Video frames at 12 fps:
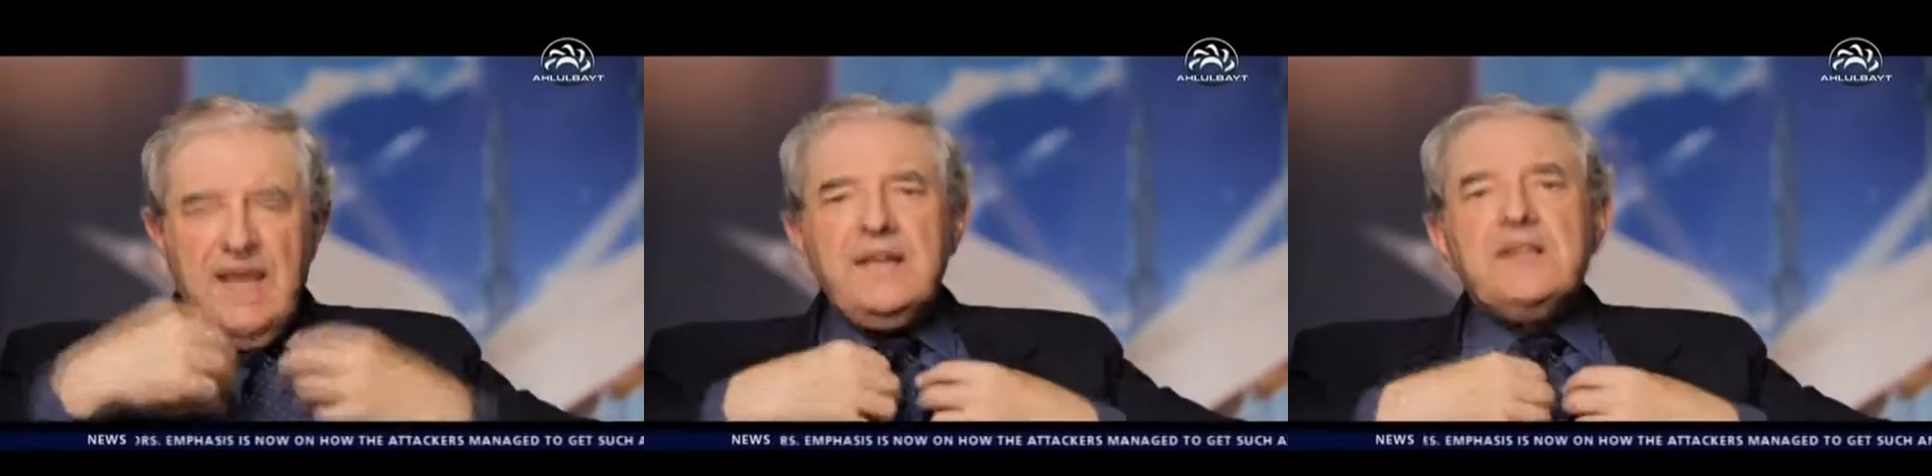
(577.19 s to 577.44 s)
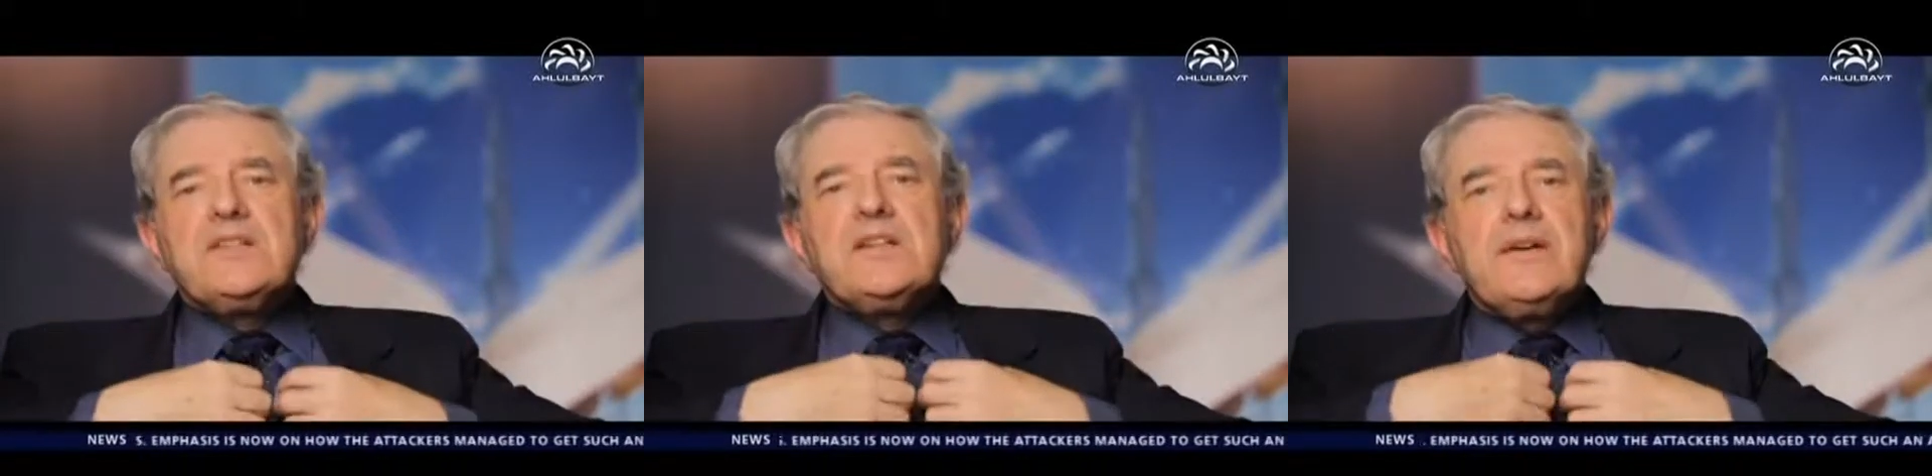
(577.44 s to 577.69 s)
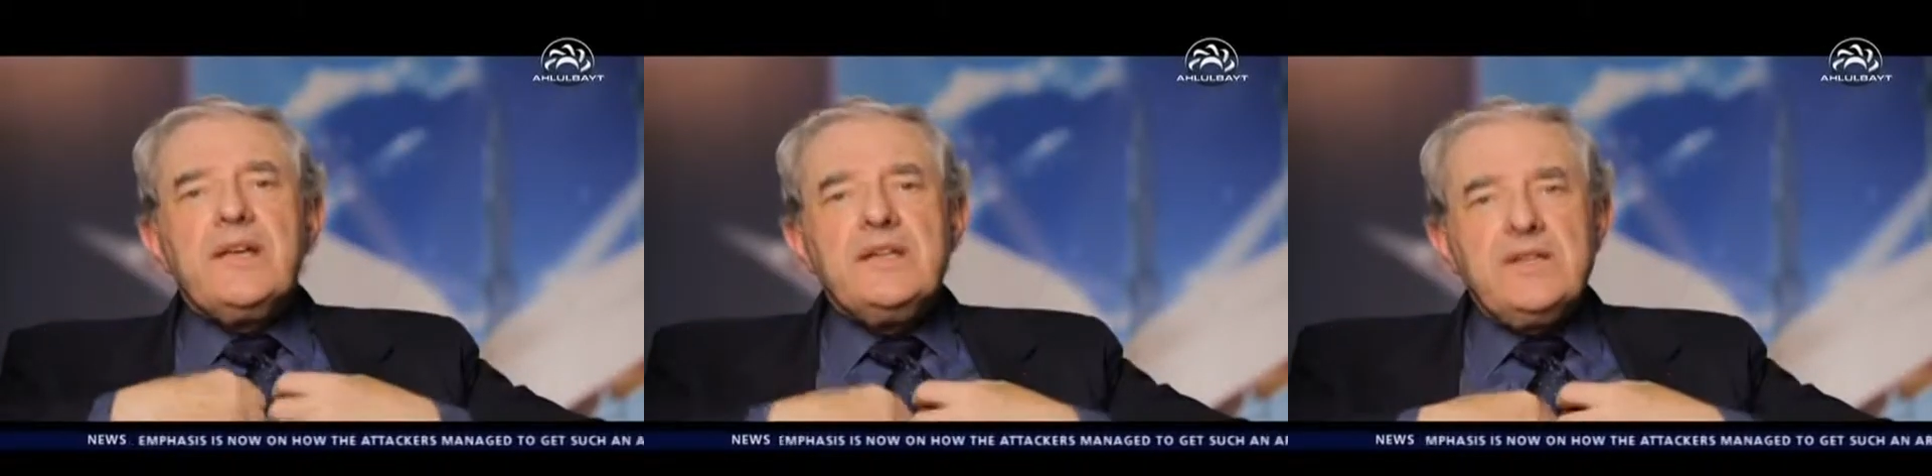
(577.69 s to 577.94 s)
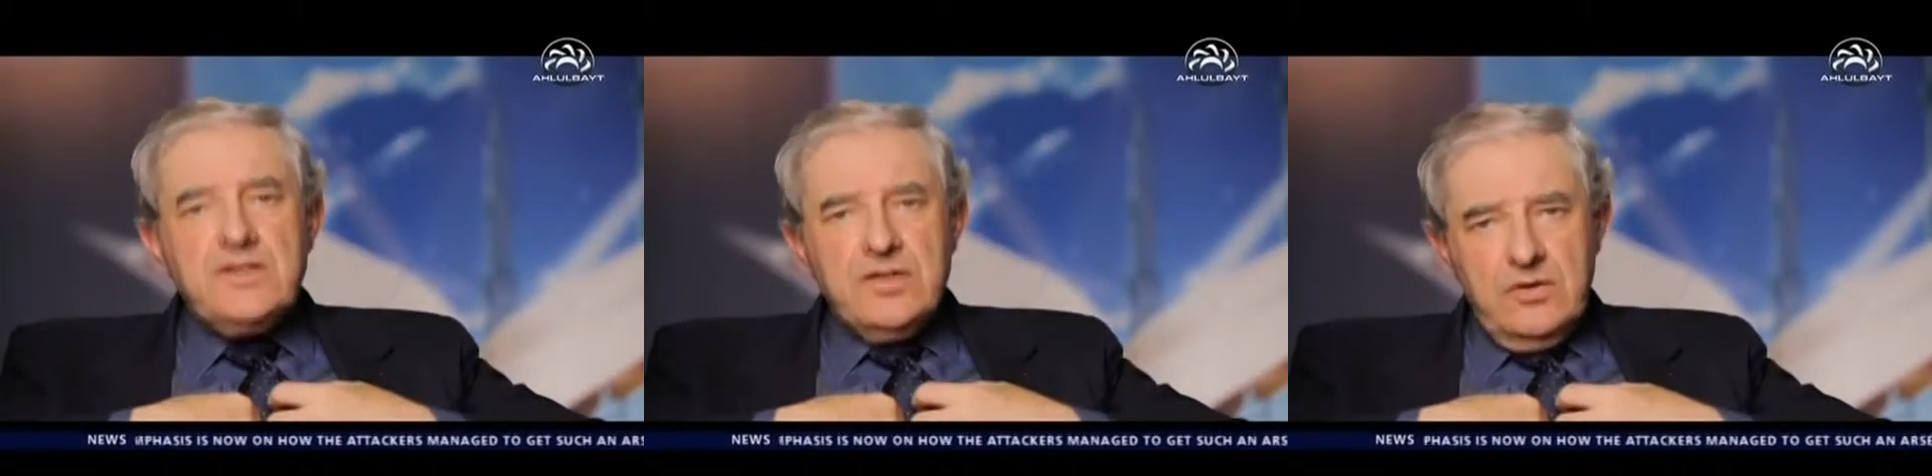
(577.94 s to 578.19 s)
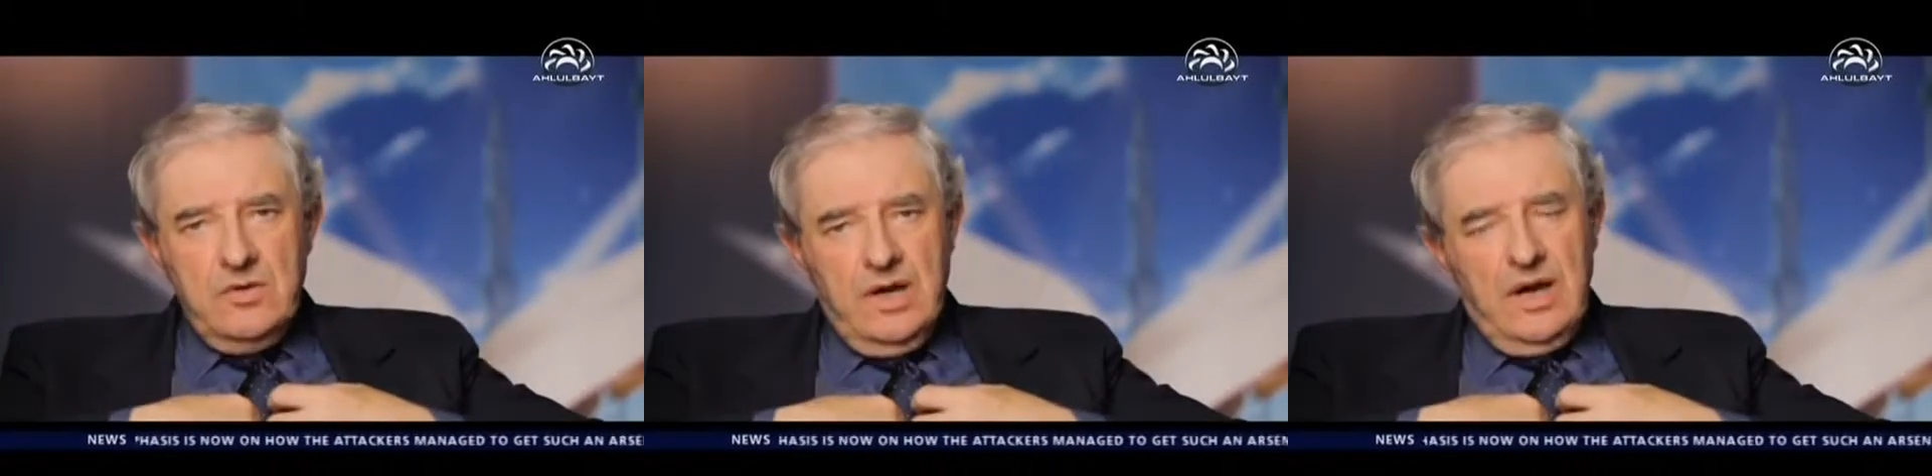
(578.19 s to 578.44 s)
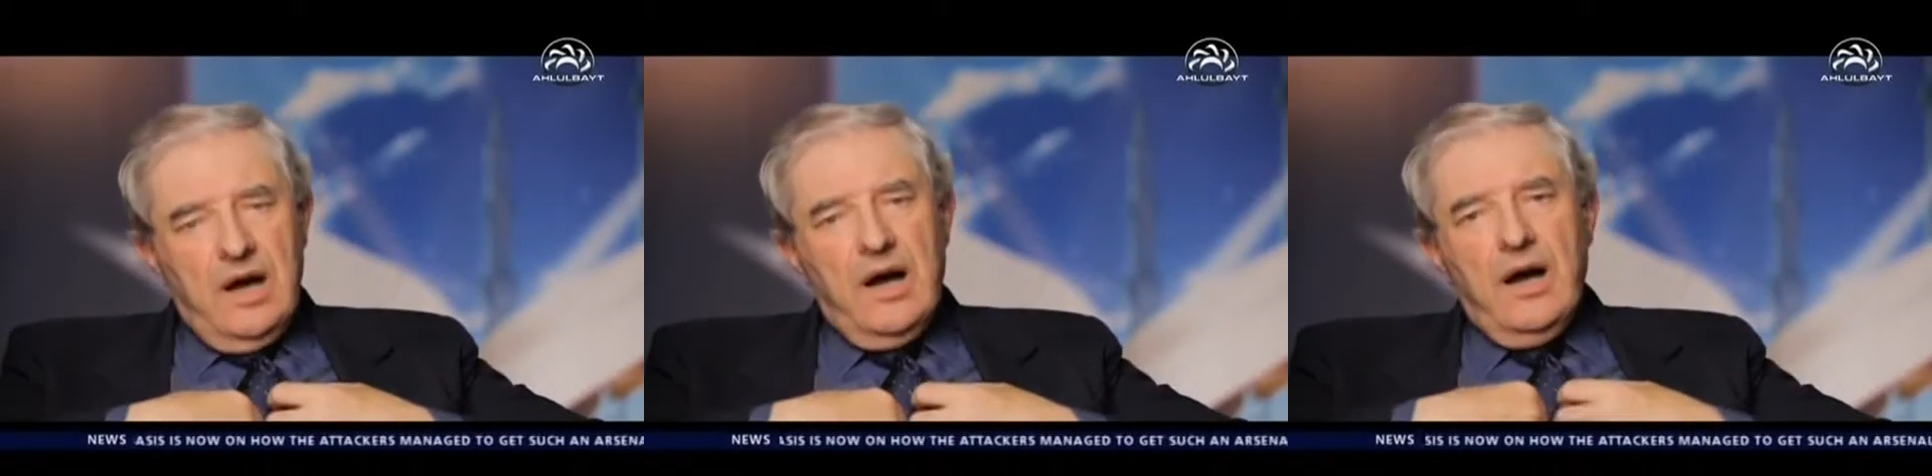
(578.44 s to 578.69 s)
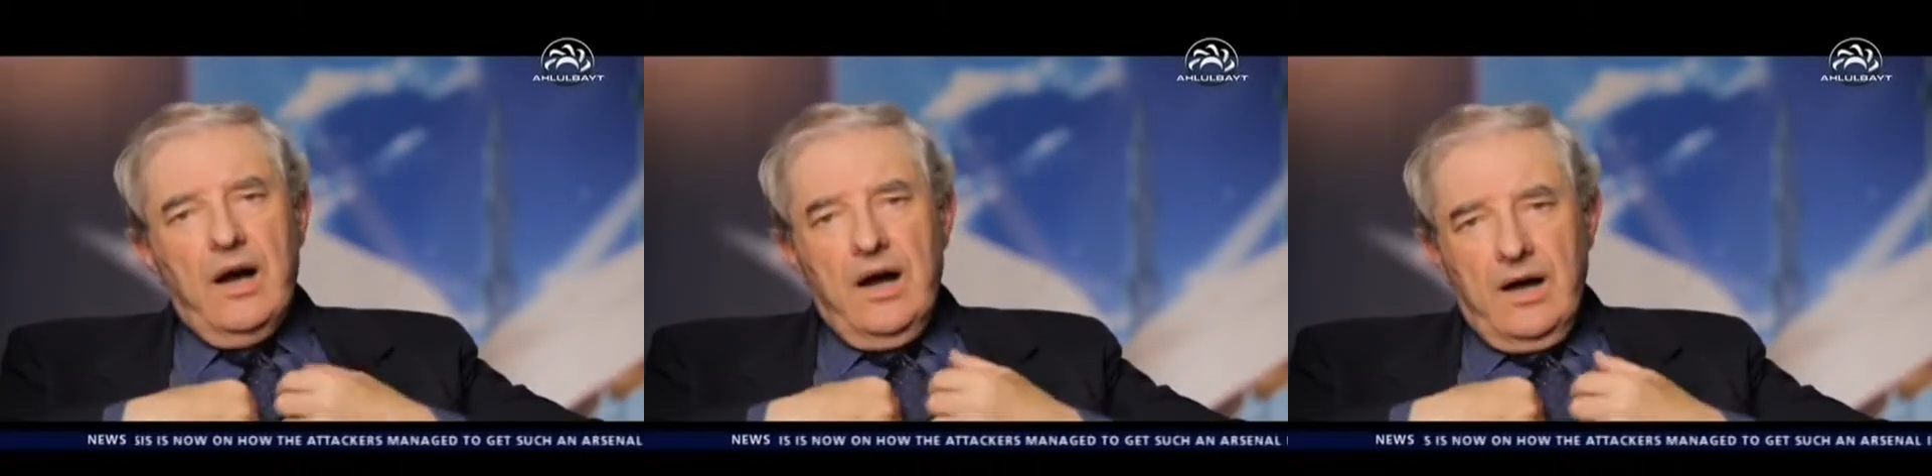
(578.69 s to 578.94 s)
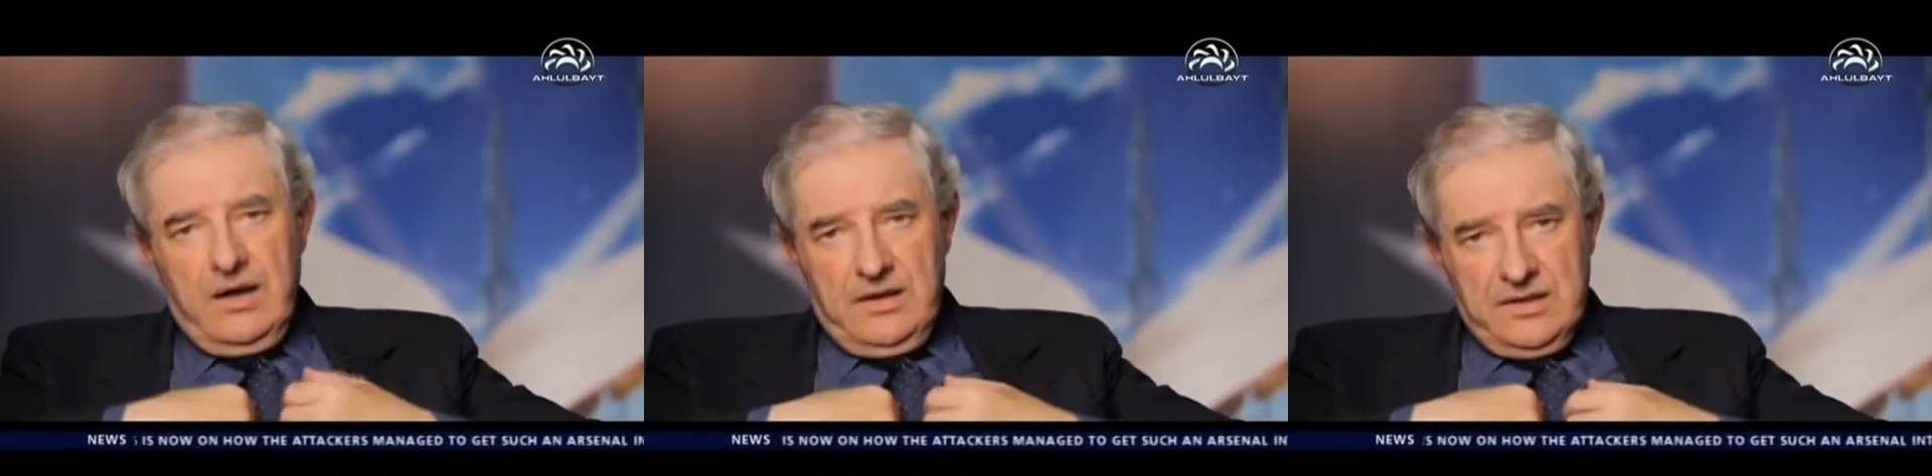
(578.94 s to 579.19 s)
enter into our
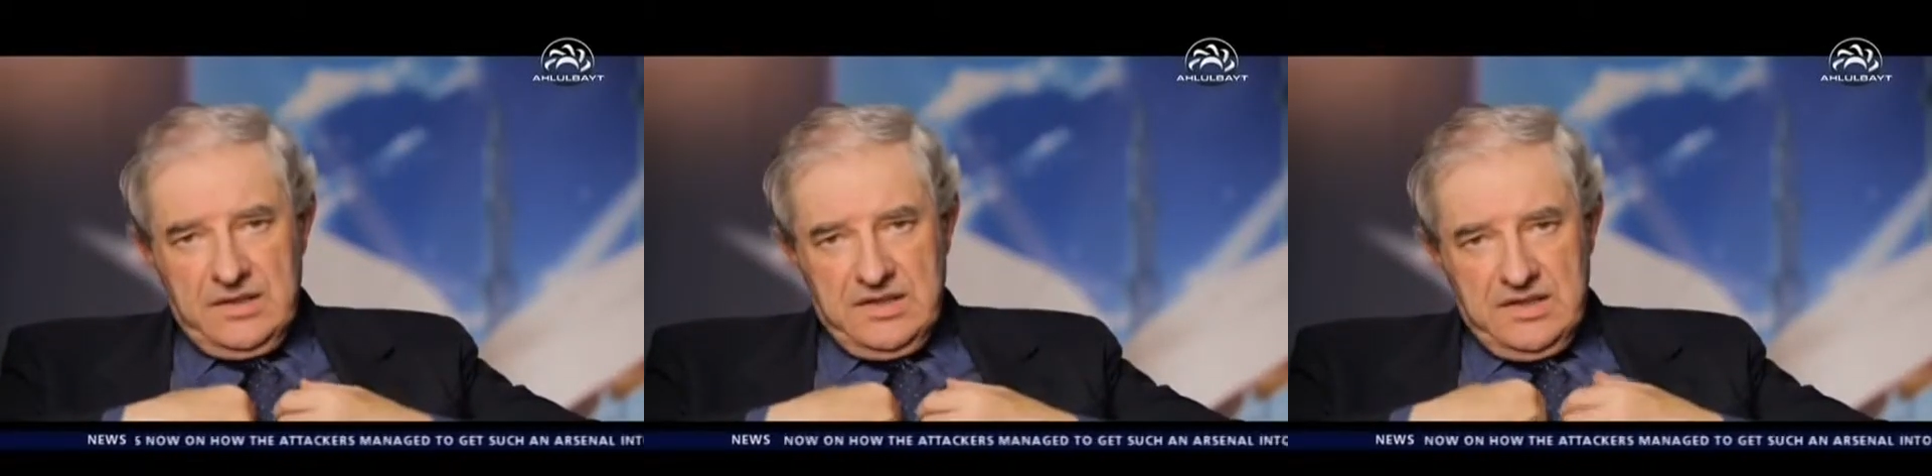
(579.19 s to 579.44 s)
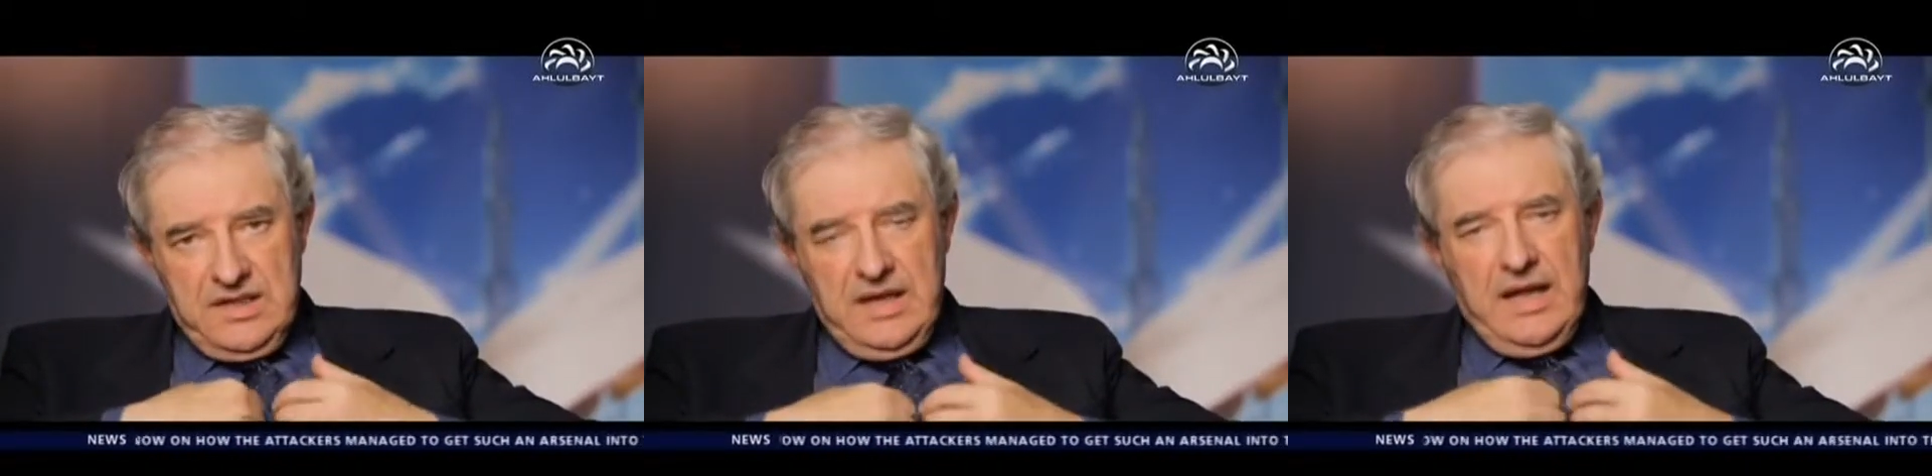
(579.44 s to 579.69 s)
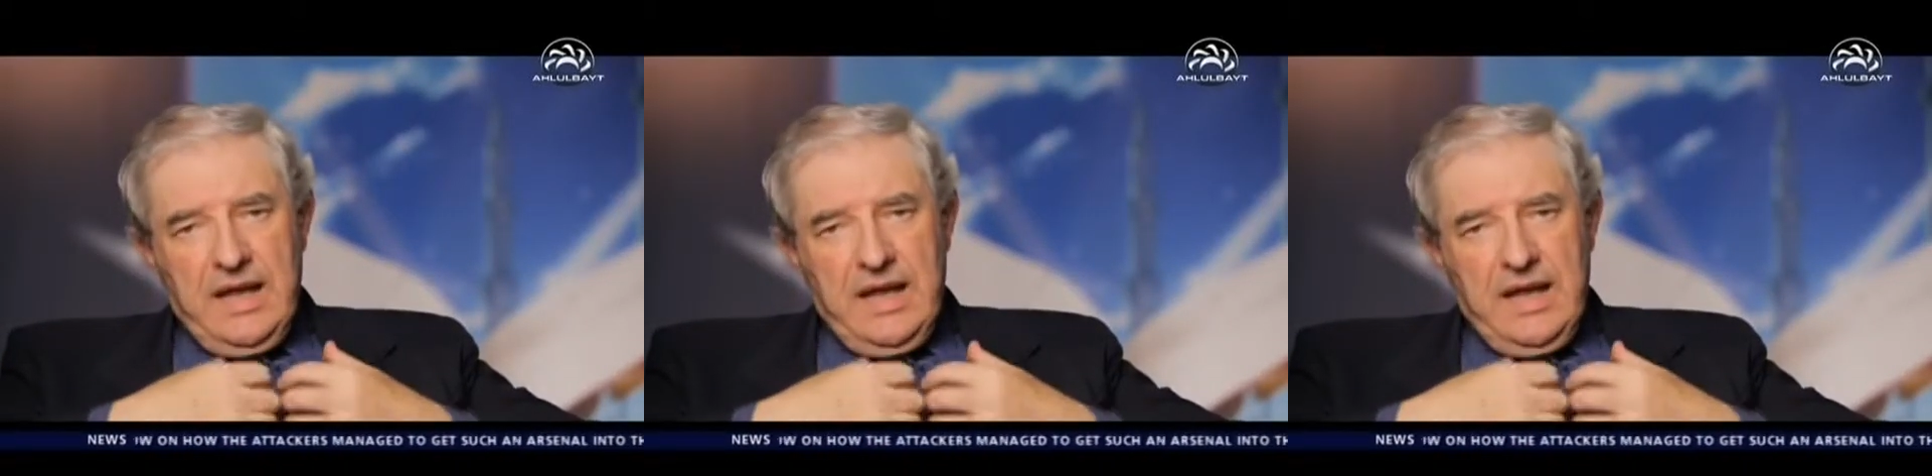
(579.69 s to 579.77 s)
hearts,